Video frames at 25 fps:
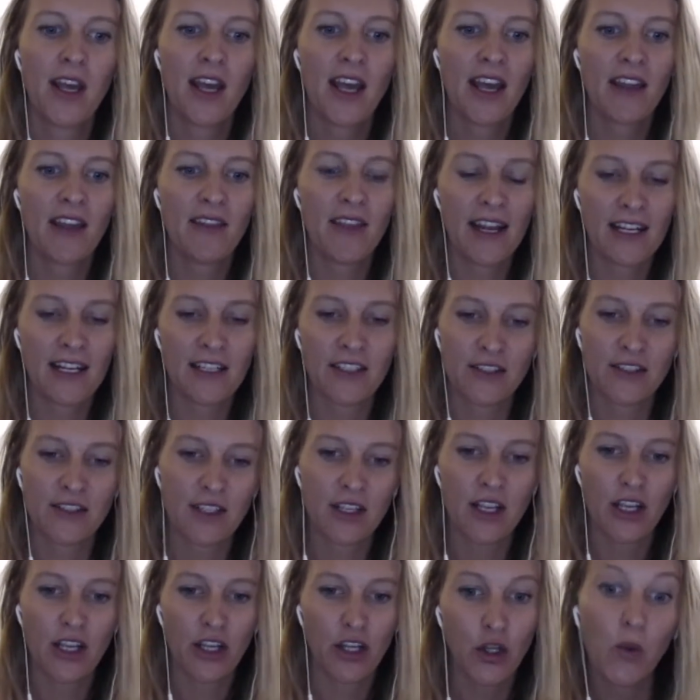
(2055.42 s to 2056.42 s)
then it's
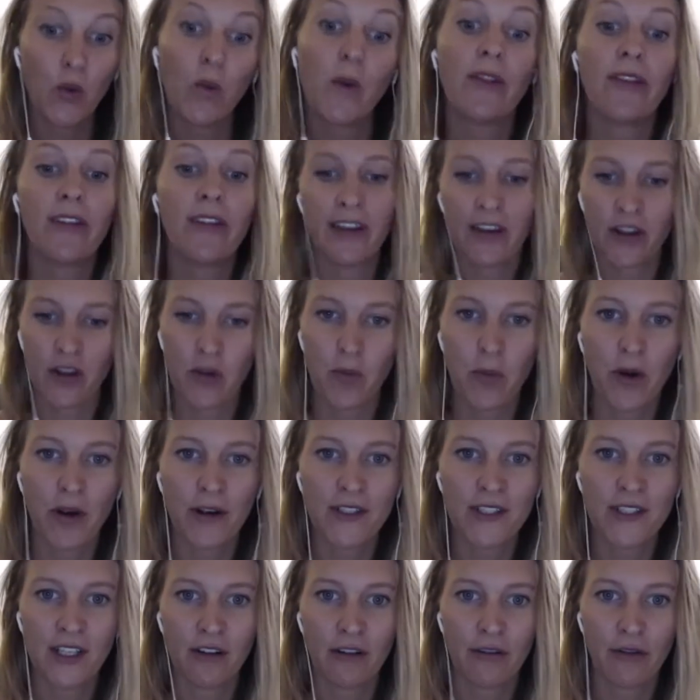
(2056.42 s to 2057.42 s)
you and the other
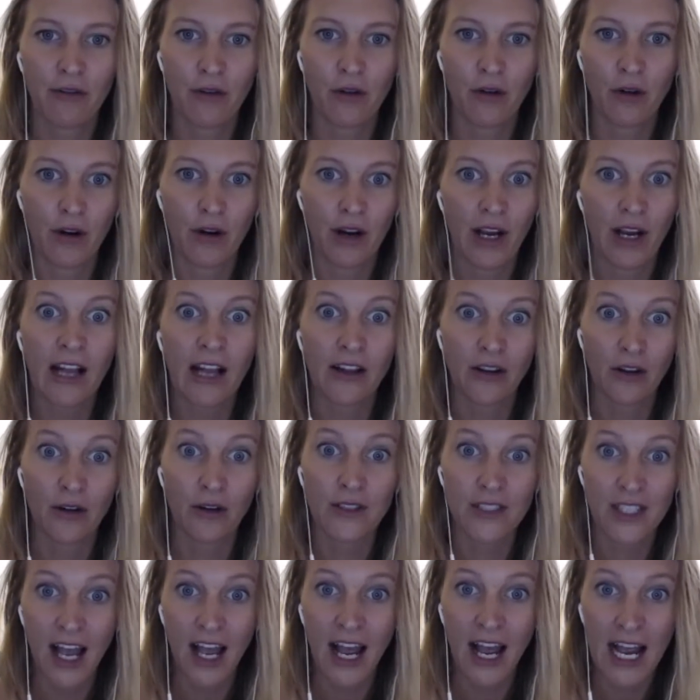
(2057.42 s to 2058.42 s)
person for a
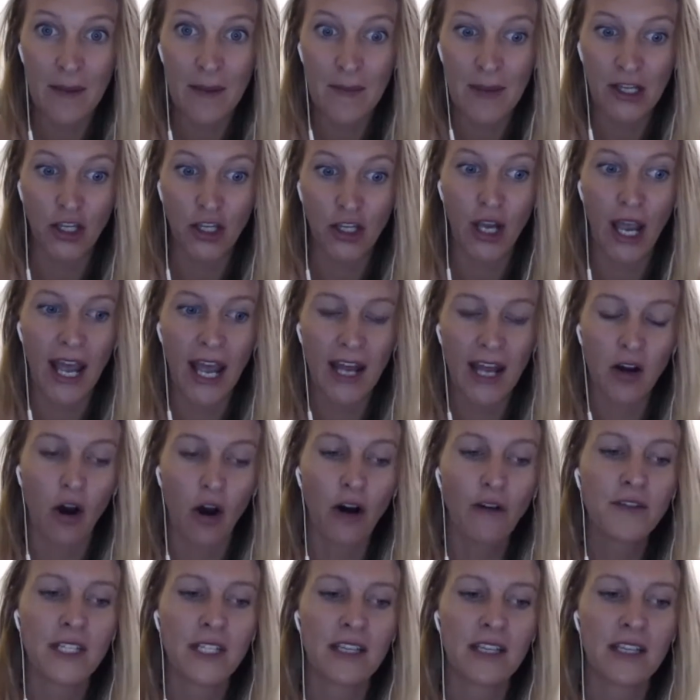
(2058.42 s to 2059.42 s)
long time, and and
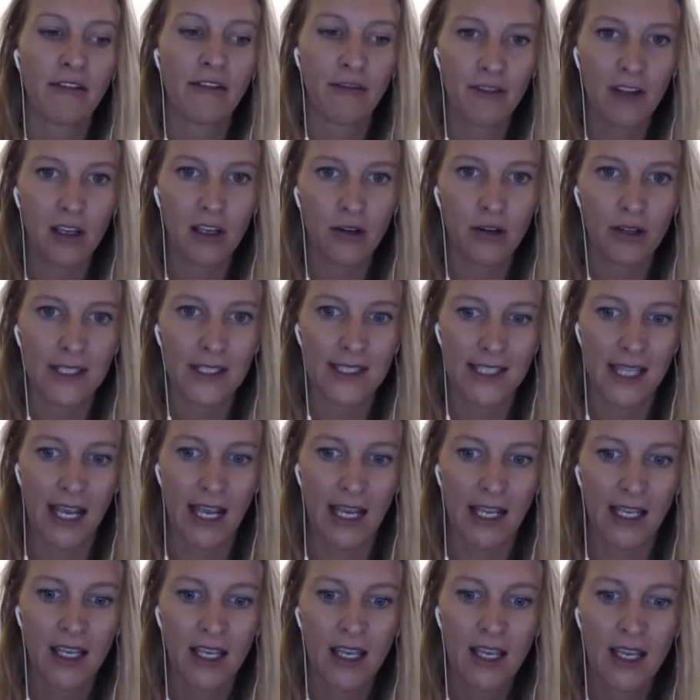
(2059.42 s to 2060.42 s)
often the fear is
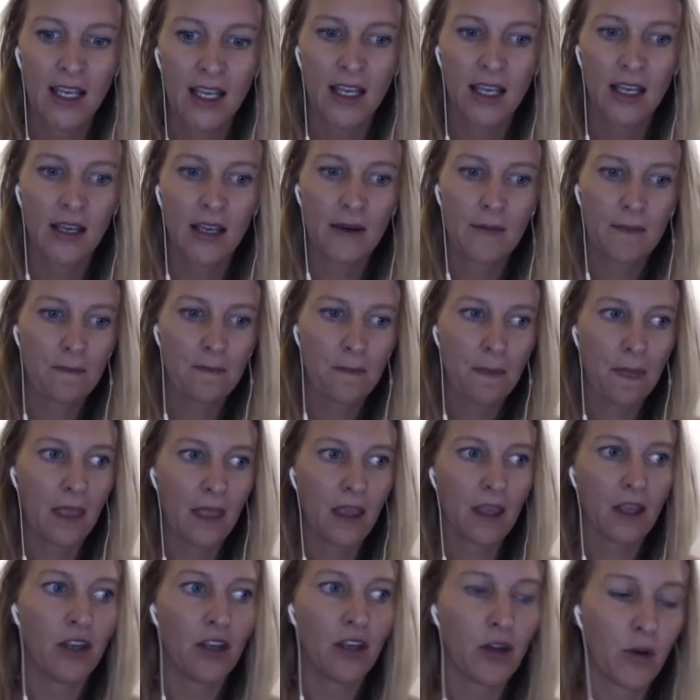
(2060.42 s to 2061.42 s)
like,
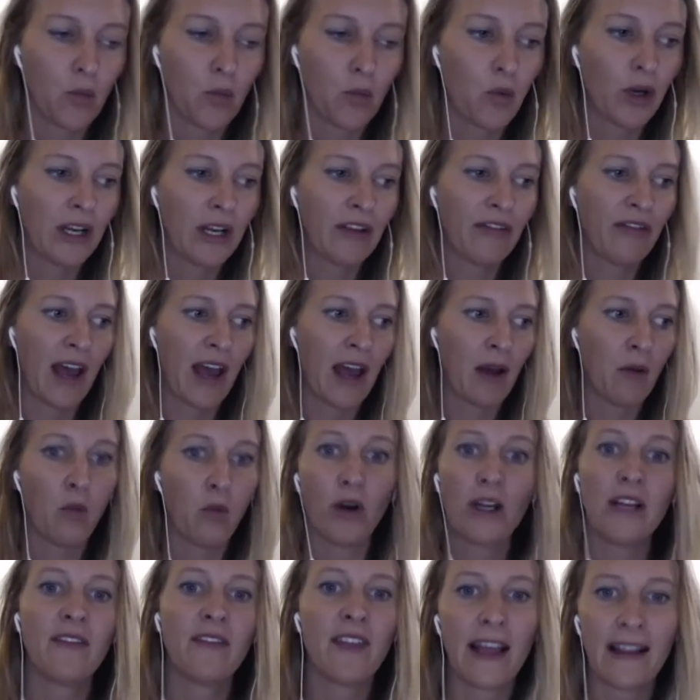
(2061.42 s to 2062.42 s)
you know, what if I
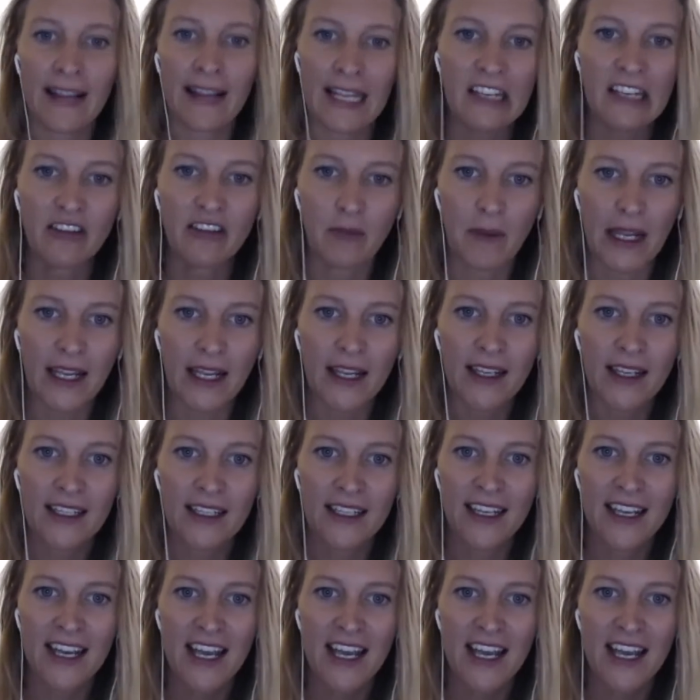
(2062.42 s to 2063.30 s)
what if they leave me?